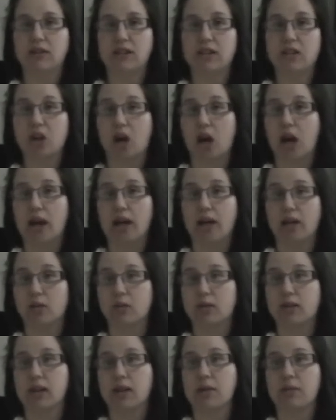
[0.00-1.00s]
he's tired he'll
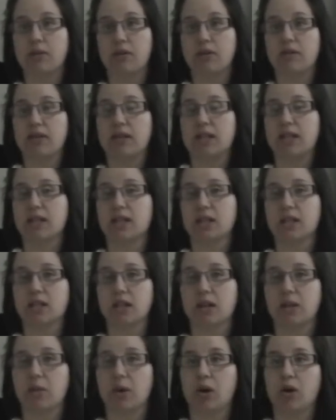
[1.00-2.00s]
sleep, if he doesn't
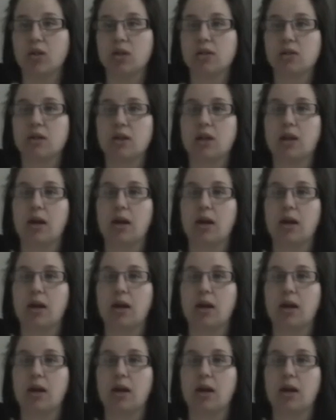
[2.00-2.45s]
he won't.